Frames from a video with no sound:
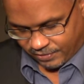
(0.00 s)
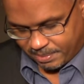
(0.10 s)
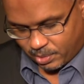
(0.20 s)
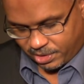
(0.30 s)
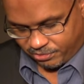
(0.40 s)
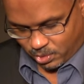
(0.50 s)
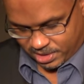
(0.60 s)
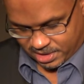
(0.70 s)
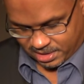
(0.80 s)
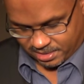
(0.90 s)
February
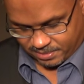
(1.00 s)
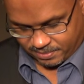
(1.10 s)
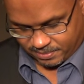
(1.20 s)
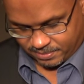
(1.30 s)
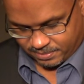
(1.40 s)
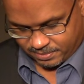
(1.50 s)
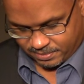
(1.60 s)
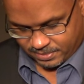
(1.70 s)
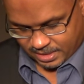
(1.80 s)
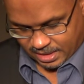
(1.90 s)
14th.
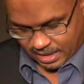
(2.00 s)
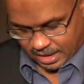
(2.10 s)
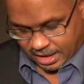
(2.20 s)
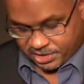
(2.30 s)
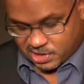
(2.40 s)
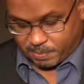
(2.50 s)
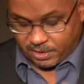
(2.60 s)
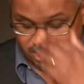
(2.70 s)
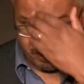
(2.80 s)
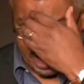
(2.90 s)
In the
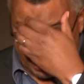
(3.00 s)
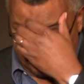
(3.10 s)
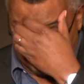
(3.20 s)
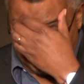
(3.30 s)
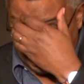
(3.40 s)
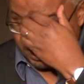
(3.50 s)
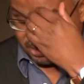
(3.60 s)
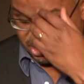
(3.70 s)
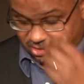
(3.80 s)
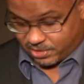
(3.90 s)
spirit of my book and
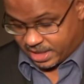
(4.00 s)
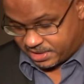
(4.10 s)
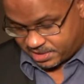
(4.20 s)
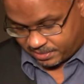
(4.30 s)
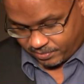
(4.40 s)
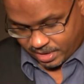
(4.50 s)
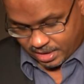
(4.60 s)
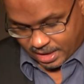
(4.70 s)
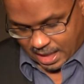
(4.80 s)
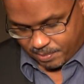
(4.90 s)
of Richard Wright's,
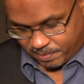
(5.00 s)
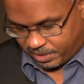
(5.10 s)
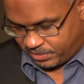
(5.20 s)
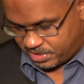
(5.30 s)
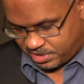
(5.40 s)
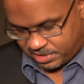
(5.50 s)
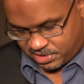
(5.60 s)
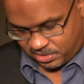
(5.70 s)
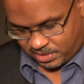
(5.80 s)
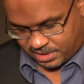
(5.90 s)
I propose to the
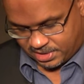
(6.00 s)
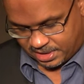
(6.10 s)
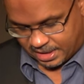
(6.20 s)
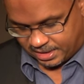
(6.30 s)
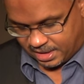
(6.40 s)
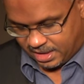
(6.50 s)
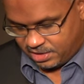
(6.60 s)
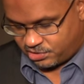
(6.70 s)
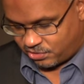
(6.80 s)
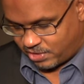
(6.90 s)
students that they
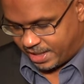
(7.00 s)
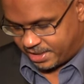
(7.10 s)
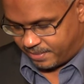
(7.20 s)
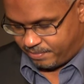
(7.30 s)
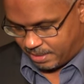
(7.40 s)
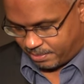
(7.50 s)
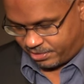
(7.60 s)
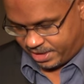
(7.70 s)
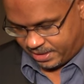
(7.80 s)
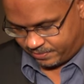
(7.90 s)
each write a
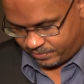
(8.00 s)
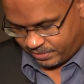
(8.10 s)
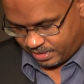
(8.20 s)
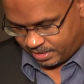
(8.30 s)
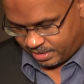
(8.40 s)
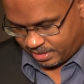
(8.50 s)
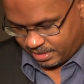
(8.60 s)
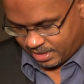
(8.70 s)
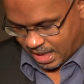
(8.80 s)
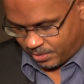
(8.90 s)
memory.
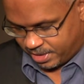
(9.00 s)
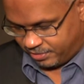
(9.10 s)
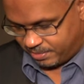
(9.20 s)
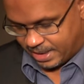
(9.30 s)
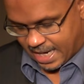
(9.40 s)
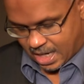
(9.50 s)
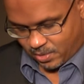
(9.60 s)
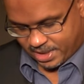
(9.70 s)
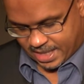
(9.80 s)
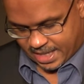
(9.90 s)
I will give them an
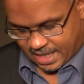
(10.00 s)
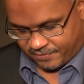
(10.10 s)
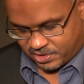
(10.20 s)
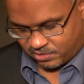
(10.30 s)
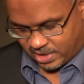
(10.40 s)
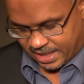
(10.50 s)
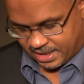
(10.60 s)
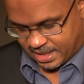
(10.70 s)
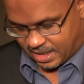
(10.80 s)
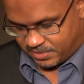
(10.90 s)
hour and a half to
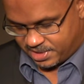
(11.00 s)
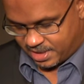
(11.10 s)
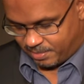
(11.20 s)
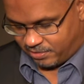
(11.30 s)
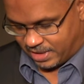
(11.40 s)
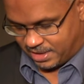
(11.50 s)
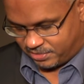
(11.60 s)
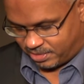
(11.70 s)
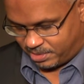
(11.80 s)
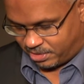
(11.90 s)
write down some
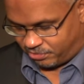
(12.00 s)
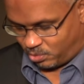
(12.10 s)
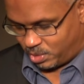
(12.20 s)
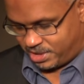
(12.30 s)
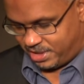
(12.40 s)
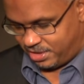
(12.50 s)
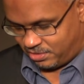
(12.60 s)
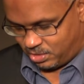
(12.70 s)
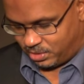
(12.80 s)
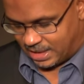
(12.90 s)
event from their
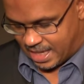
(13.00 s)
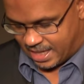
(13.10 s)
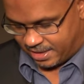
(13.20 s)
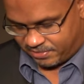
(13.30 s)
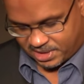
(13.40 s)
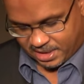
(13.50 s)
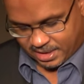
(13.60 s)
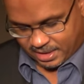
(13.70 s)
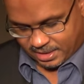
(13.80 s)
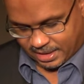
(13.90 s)
14-year-old lives
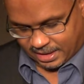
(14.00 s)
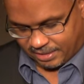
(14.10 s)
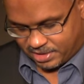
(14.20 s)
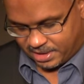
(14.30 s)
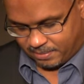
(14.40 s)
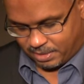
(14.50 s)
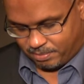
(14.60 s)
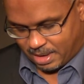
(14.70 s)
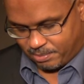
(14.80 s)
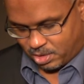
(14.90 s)
that left
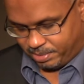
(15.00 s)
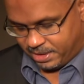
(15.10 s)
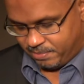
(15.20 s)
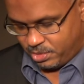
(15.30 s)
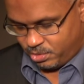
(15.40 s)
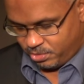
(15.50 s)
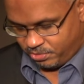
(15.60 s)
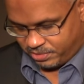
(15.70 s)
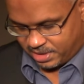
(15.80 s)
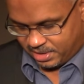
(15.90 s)
them memorably
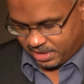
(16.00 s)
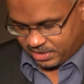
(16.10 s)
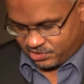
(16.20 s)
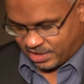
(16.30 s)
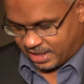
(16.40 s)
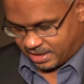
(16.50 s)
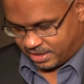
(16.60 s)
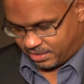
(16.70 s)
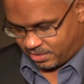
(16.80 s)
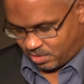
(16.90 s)
moved,
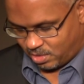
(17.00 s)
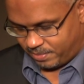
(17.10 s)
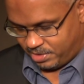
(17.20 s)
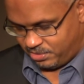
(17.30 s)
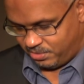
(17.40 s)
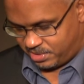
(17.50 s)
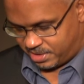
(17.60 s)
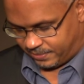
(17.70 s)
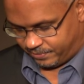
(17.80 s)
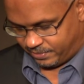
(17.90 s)
shaken, or
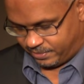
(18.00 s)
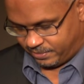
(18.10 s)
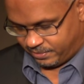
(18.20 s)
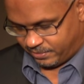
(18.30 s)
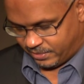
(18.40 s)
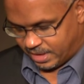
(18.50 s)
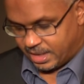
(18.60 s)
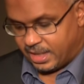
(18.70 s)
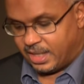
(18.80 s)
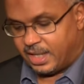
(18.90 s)
amused.
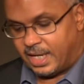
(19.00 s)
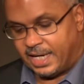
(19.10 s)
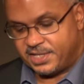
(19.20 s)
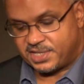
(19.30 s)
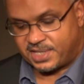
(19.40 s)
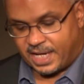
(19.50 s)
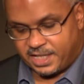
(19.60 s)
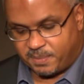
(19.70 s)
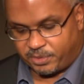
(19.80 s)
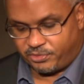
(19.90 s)
I had
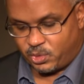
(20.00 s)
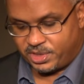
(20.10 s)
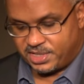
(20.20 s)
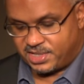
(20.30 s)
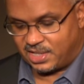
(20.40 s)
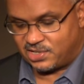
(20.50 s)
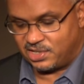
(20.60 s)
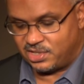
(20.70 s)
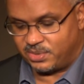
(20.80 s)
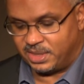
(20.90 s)
decided before the
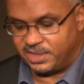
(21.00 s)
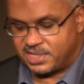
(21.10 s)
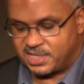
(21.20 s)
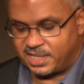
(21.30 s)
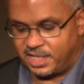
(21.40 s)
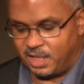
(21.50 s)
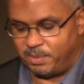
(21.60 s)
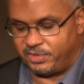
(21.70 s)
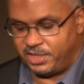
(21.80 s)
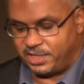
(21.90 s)
session to enlist the
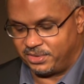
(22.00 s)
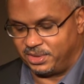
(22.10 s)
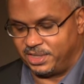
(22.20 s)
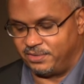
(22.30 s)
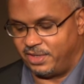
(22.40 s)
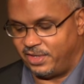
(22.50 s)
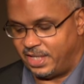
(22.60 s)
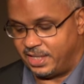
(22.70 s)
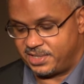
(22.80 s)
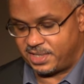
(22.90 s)
help of another
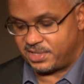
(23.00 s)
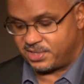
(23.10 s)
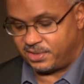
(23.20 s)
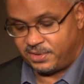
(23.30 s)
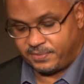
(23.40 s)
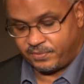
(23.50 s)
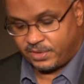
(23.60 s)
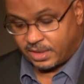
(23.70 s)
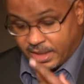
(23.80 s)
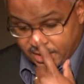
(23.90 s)
literary ancestor,
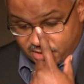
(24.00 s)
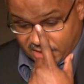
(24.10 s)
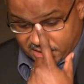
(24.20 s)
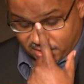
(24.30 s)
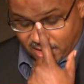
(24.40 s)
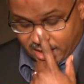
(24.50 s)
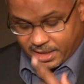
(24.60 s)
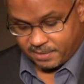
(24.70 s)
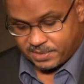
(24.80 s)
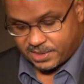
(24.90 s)
Chester
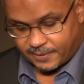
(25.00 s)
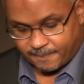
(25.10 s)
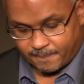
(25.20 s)
Himes.